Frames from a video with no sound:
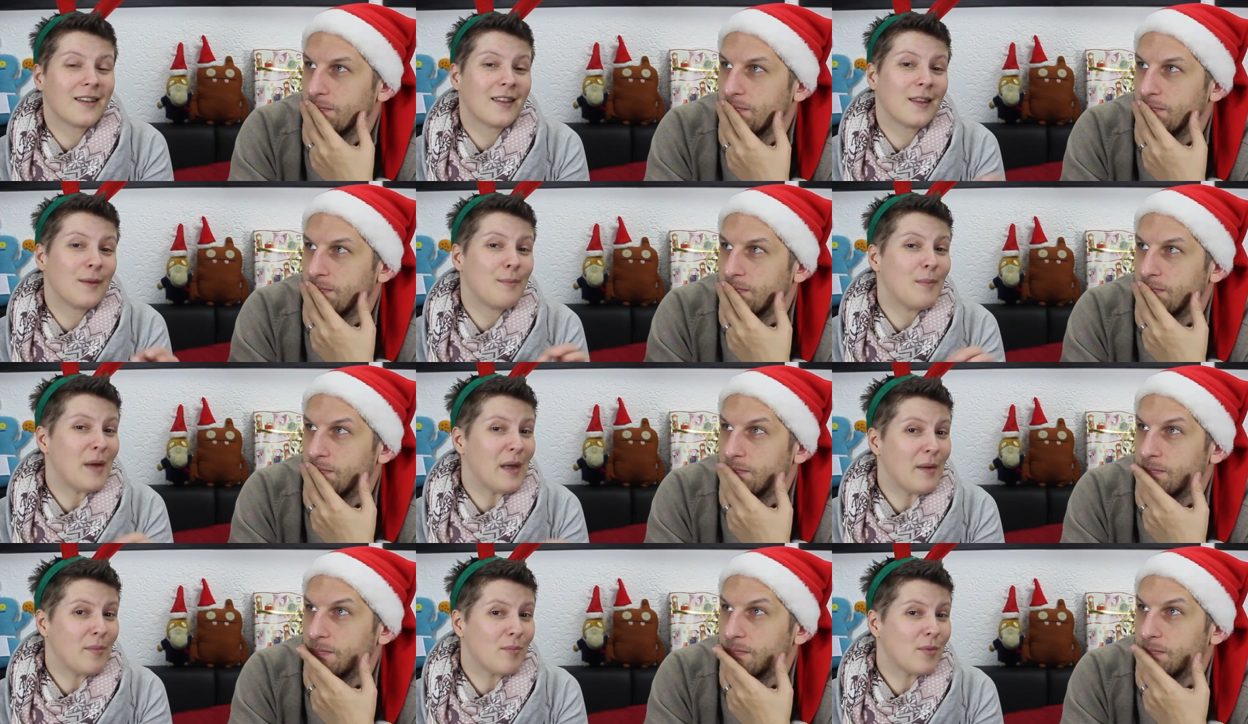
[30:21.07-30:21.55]

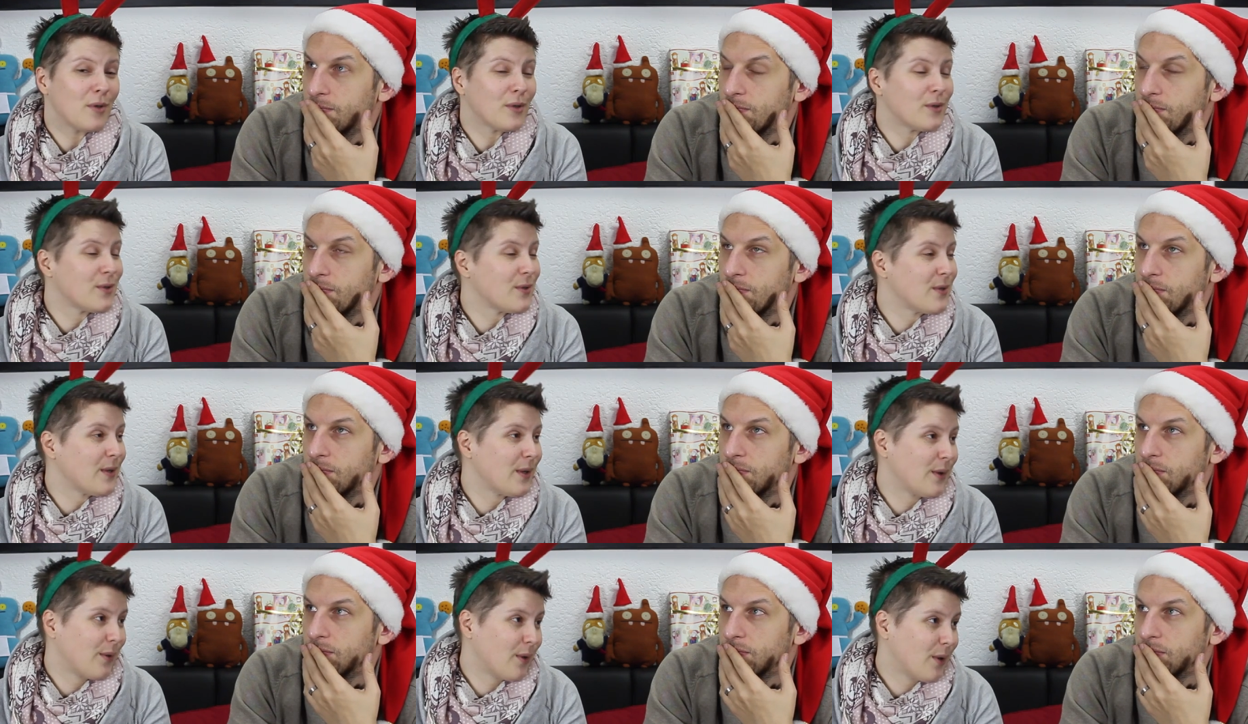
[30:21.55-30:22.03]
Speaker 1: the maple
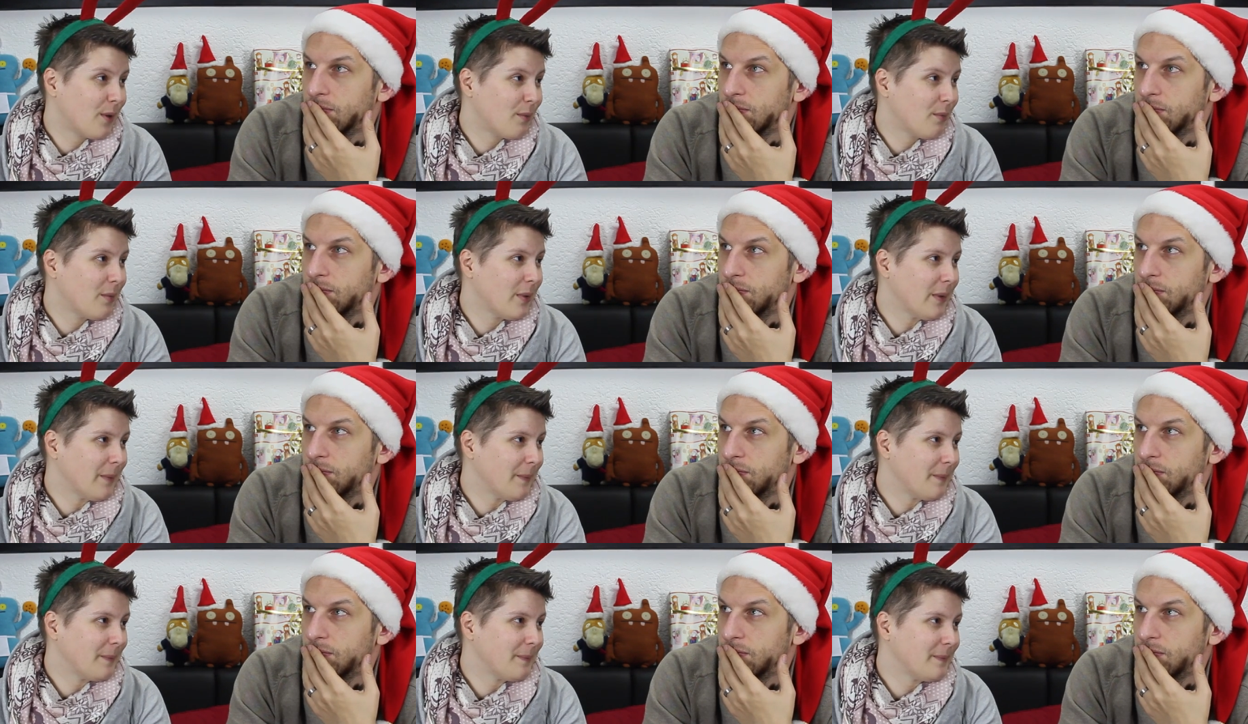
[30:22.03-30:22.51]
syrup
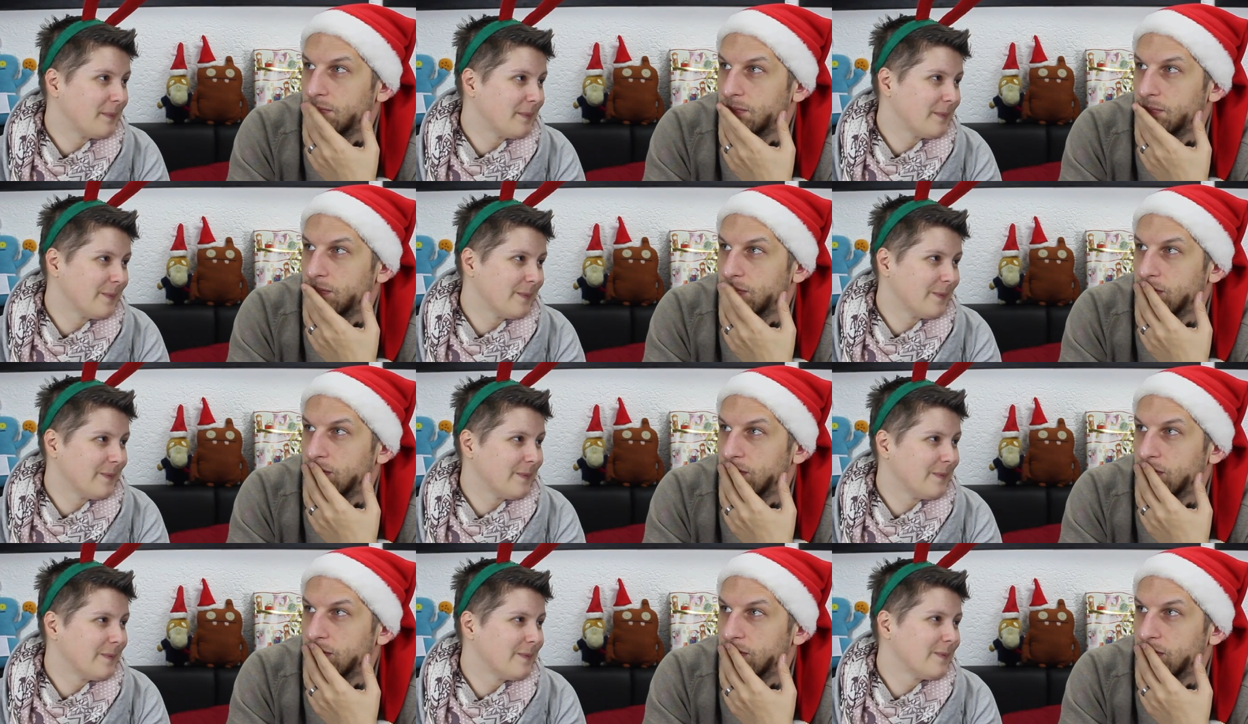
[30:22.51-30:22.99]

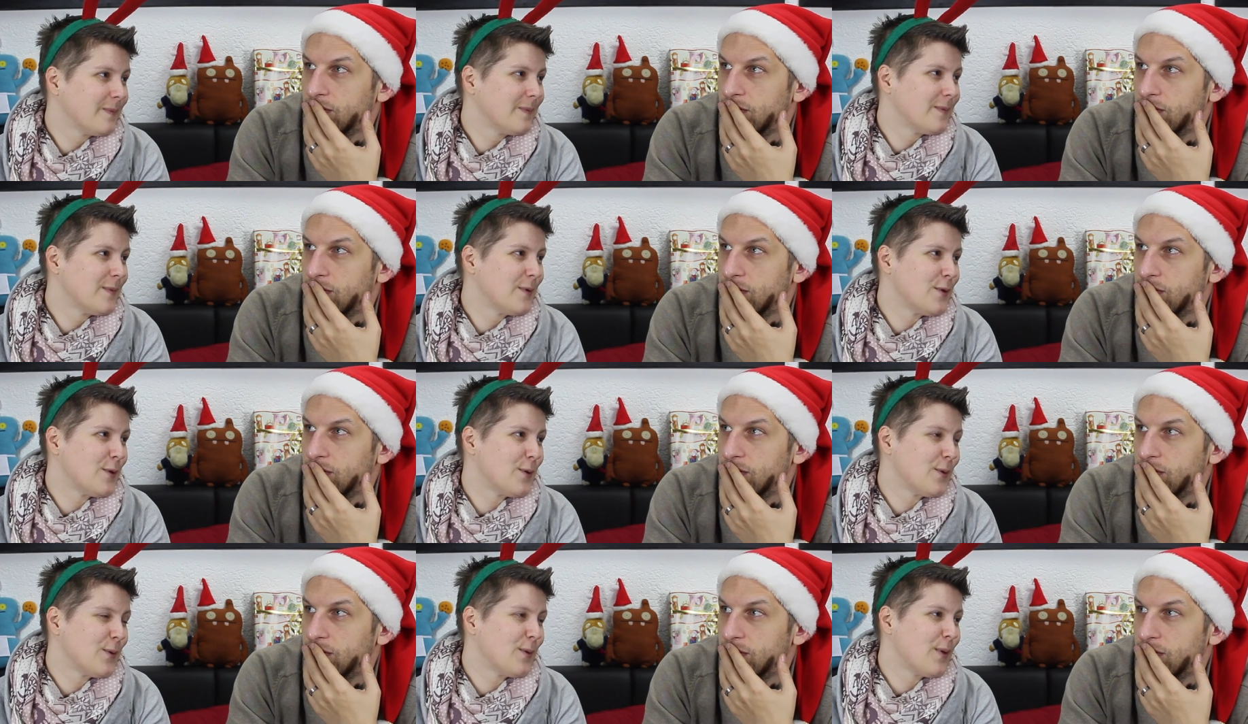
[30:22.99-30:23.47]

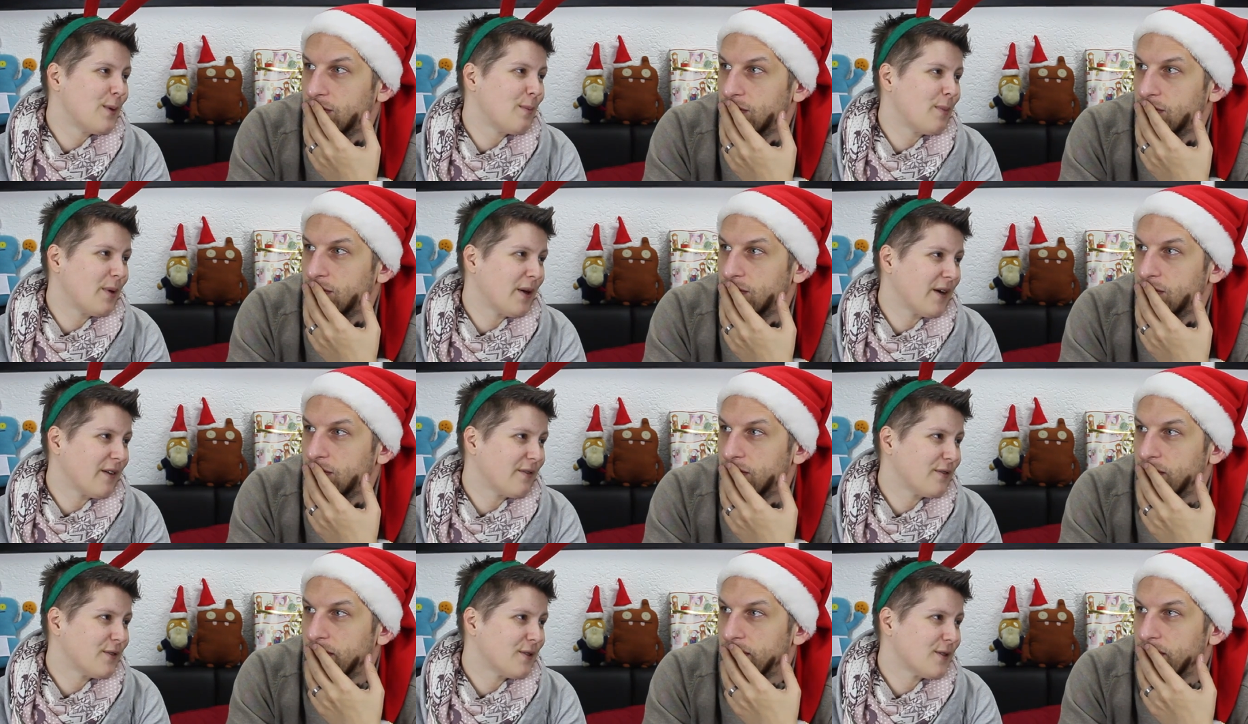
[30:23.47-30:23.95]
to the
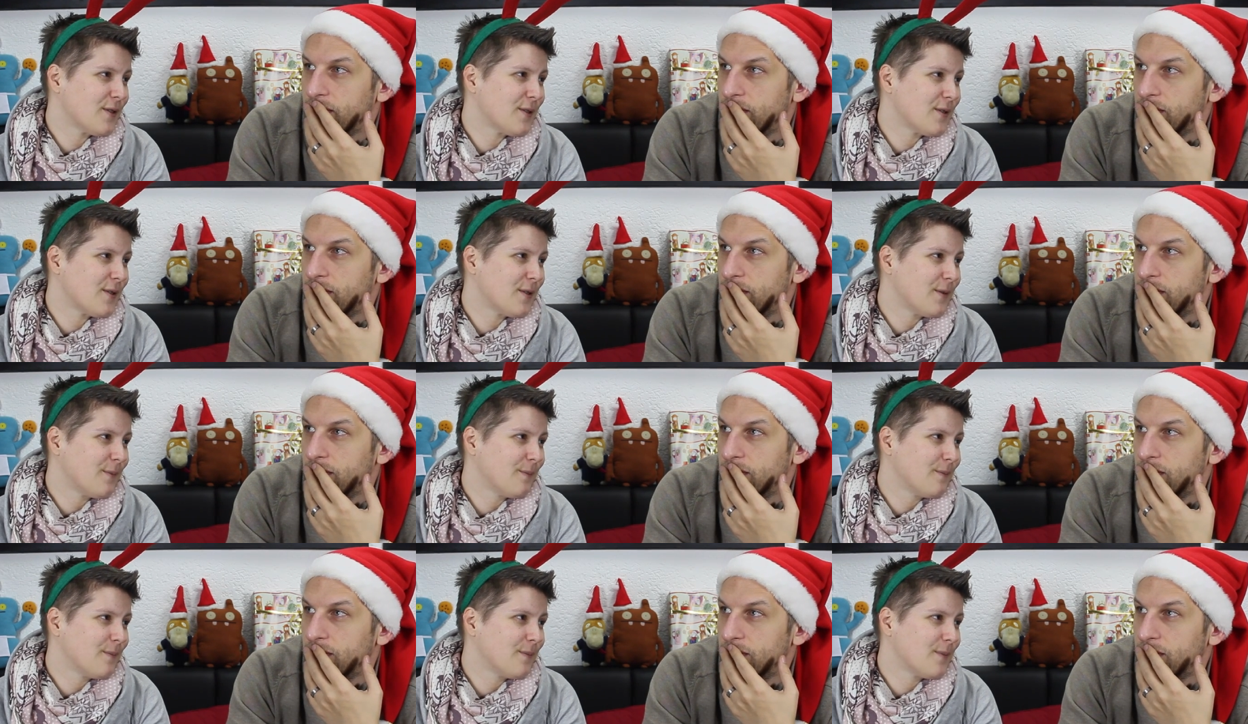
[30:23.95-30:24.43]

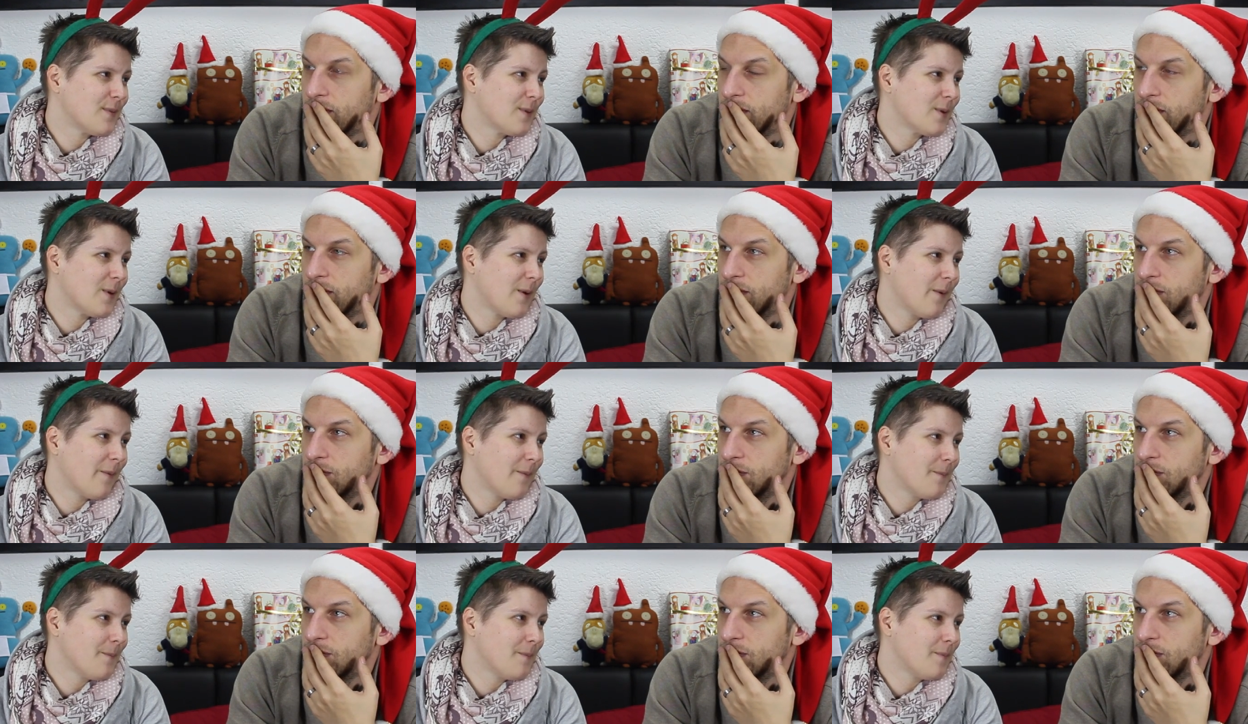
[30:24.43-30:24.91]
breakfast.
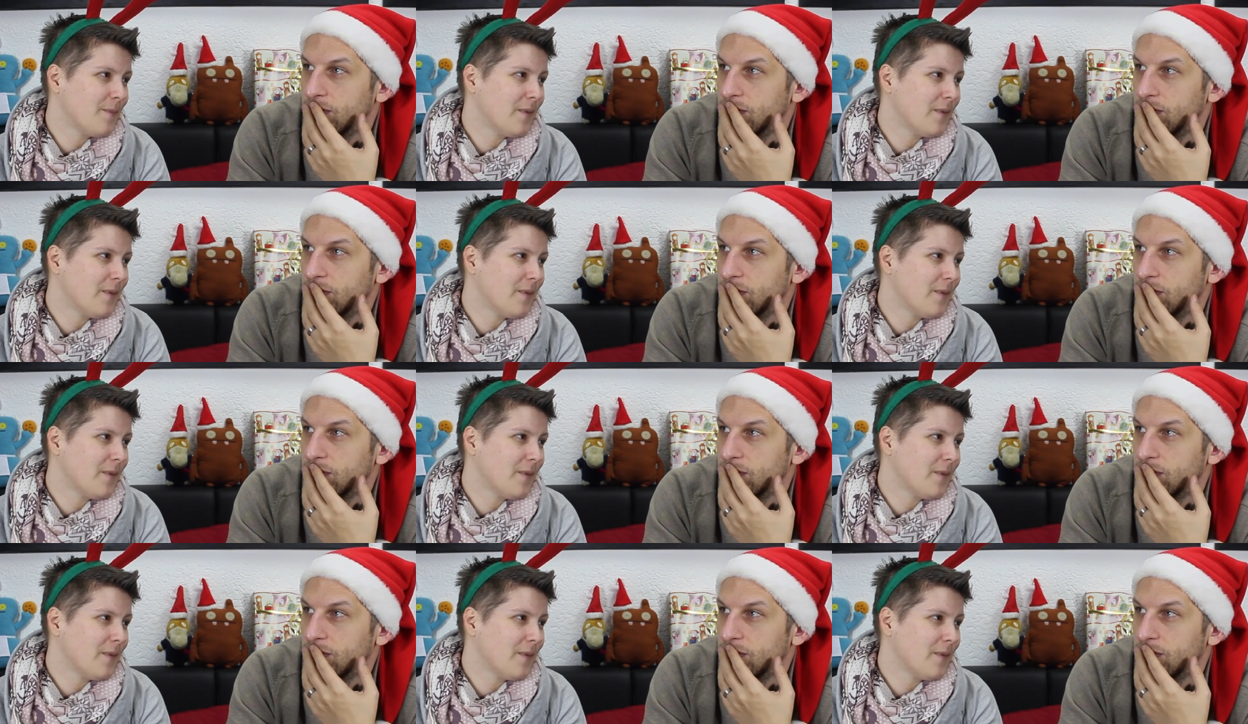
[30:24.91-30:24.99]
So